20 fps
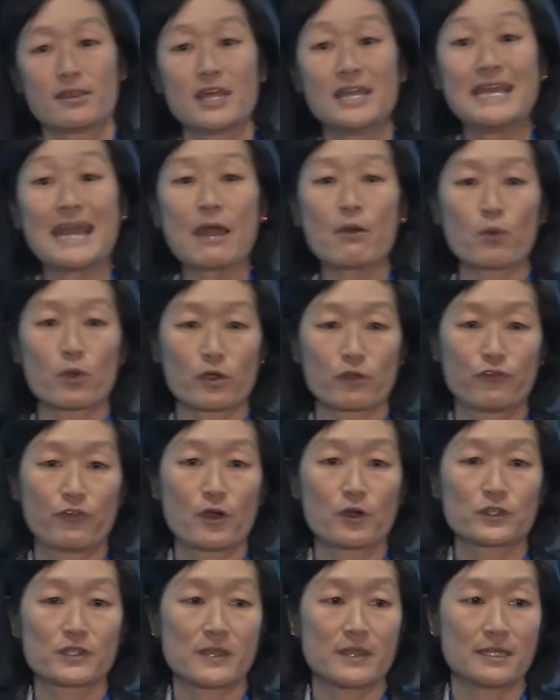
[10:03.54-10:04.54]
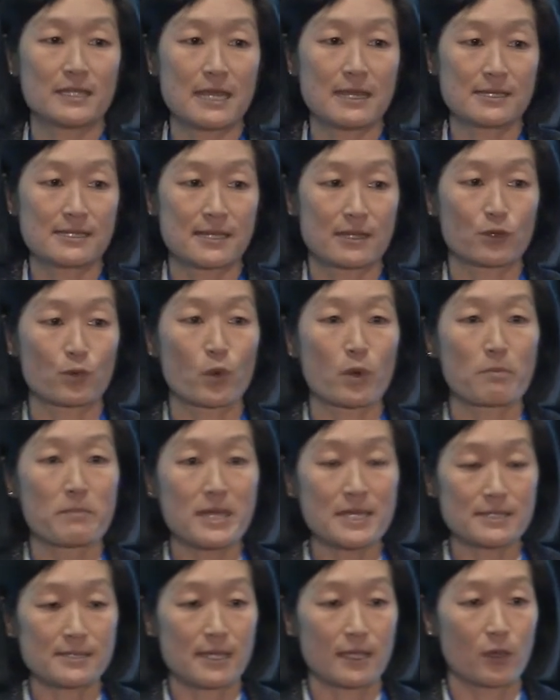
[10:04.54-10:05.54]
the network folks in the data center were
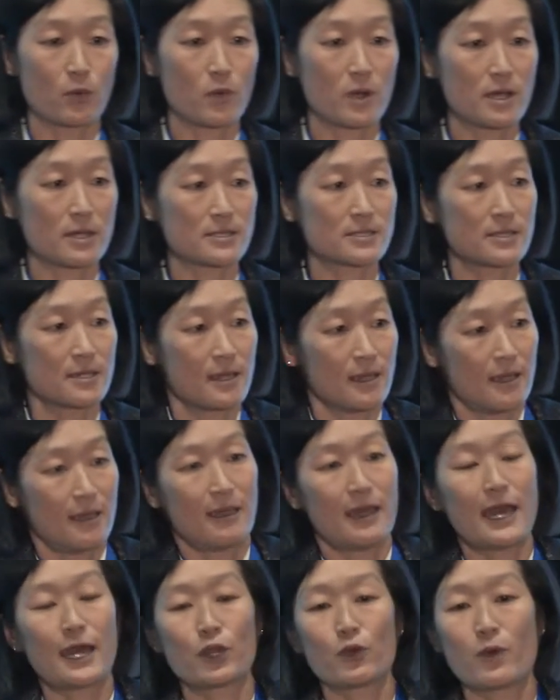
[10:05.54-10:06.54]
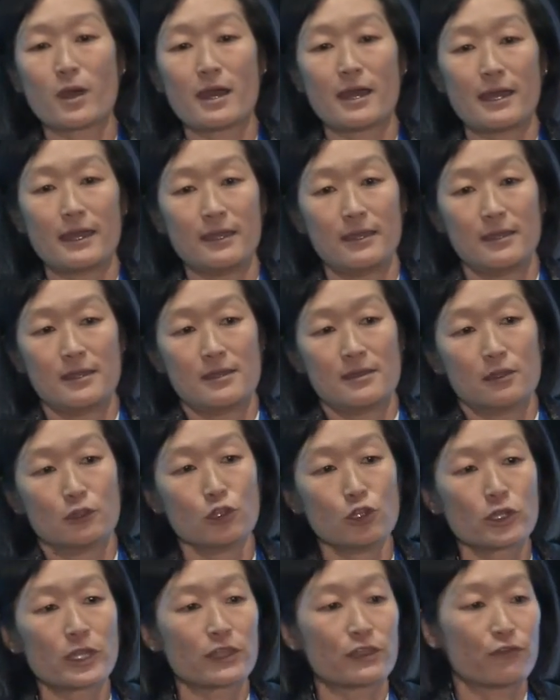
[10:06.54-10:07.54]
missing was, how do I
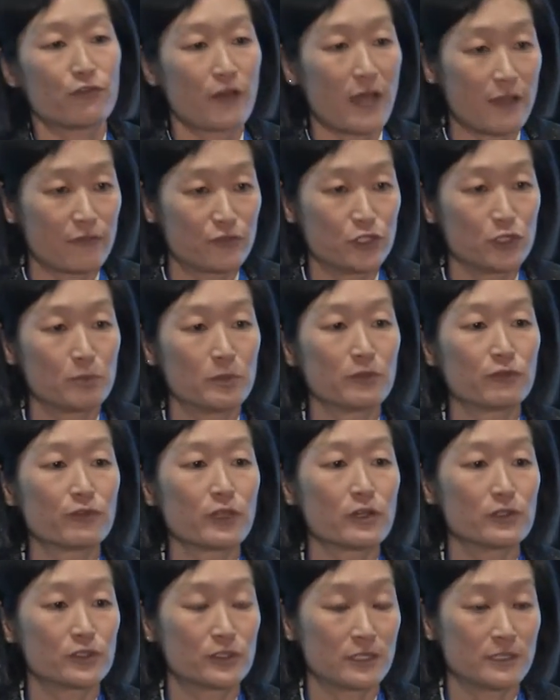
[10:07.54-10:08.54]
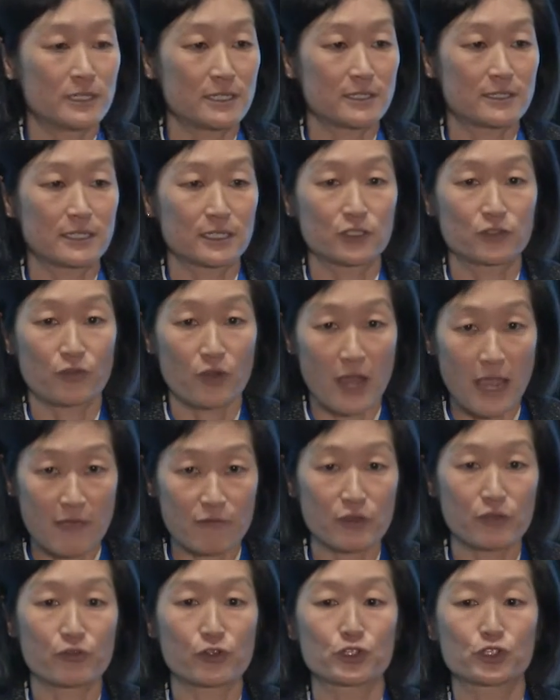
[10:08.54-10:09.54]
look at the 5-tuple flow statistics for
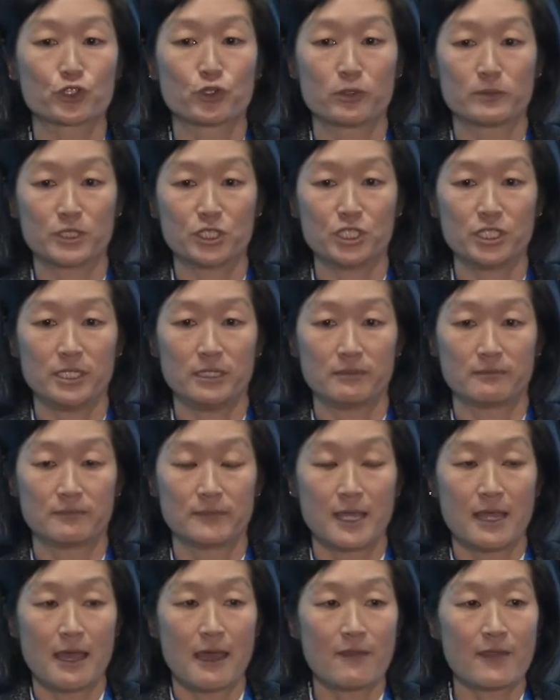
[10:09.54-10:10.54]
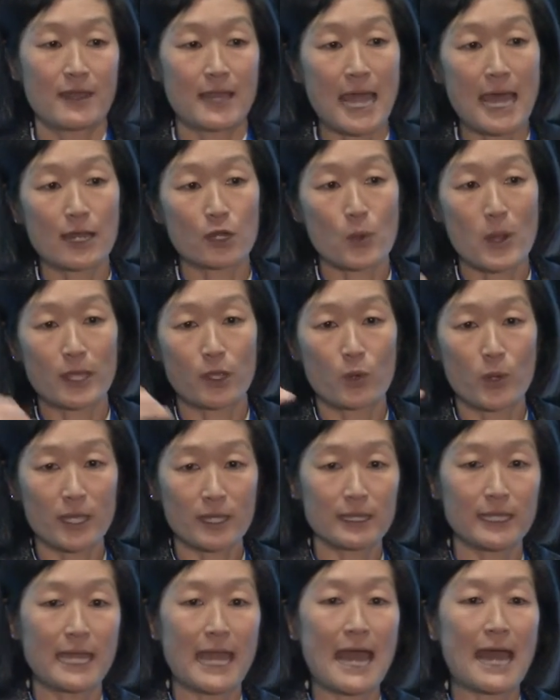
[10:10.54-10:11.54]
every virtual machine? And then how do I
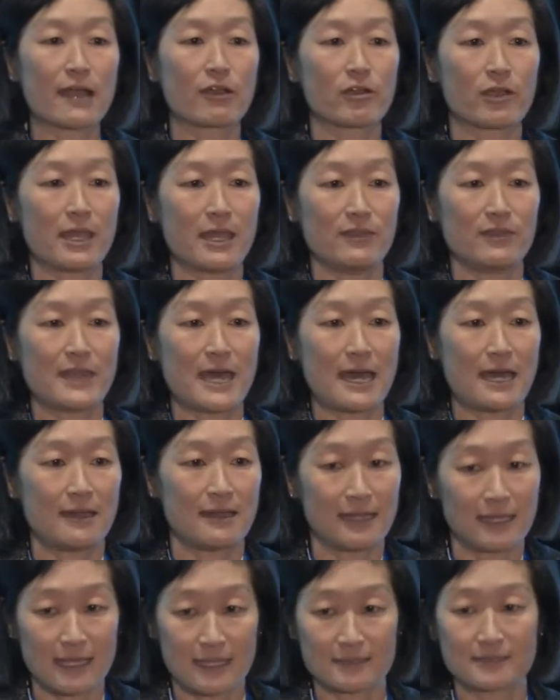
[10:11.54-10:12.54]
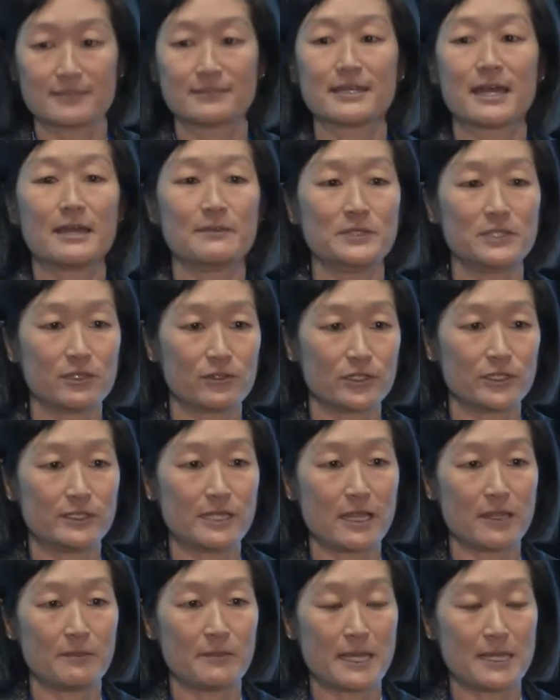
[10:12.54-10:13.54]
quickly aggregate that against the time series
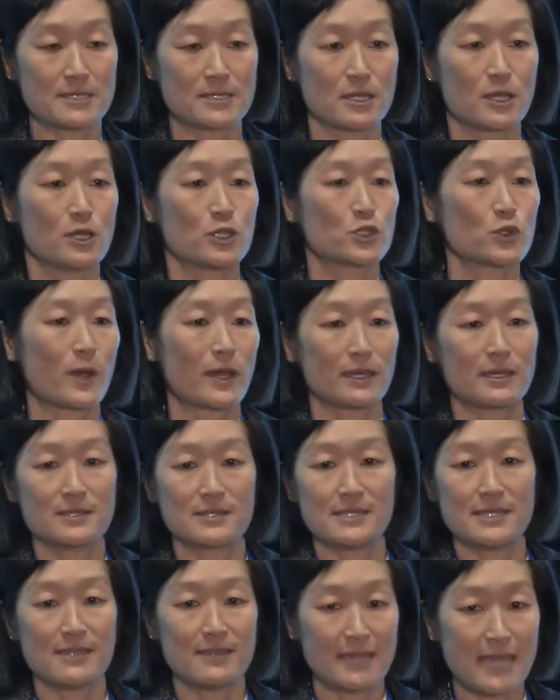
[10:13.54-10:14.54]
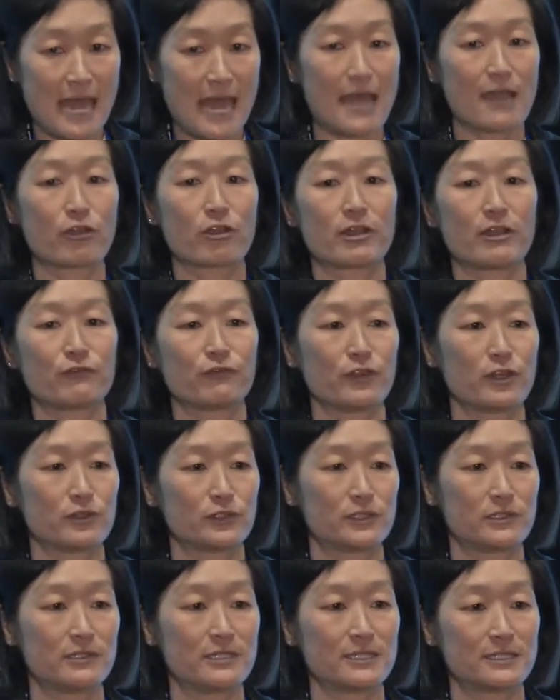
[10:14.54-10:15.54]
database so I can see the aggregate flow
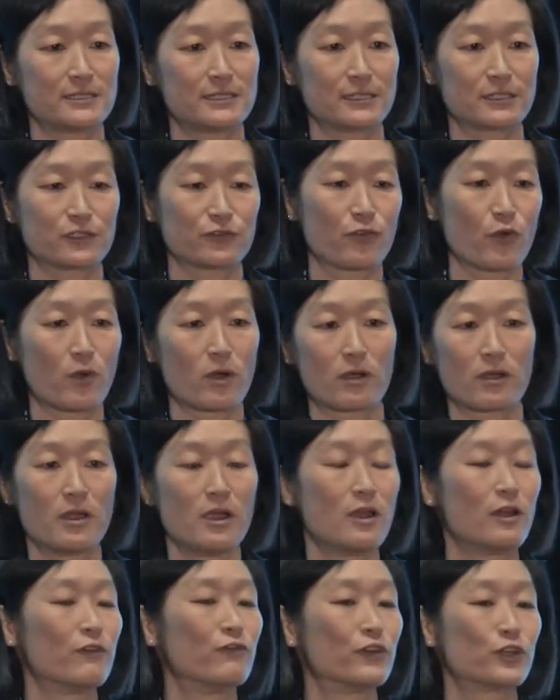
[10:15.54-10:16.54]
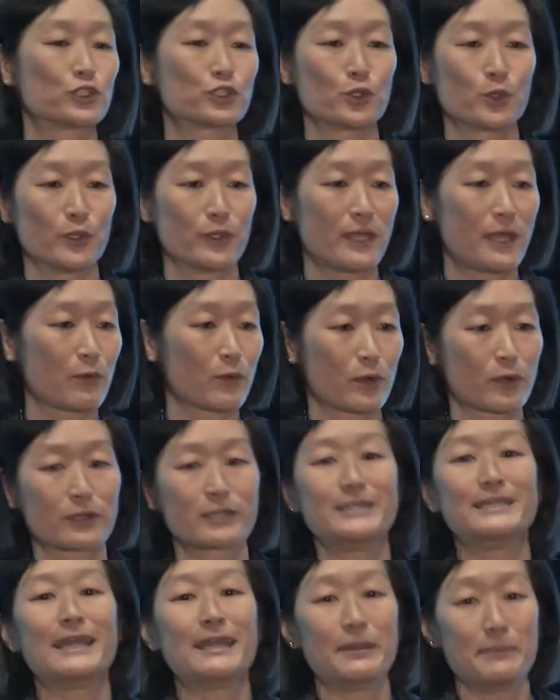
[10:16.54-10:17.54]
statistics for virtual network
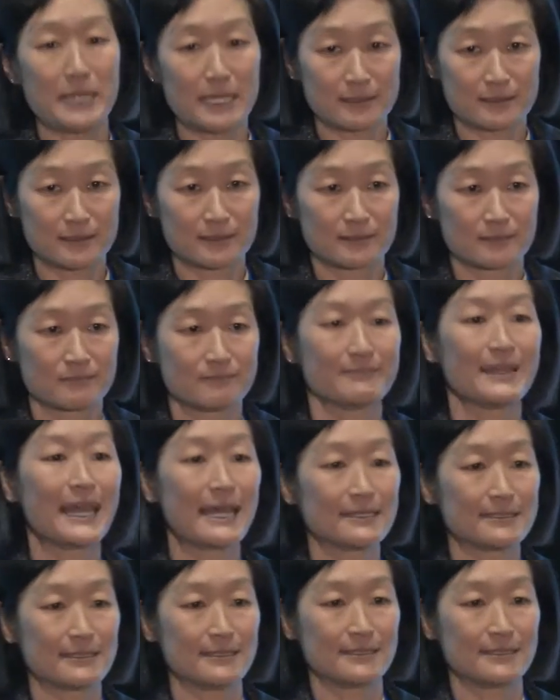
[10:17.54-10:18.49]
database, as an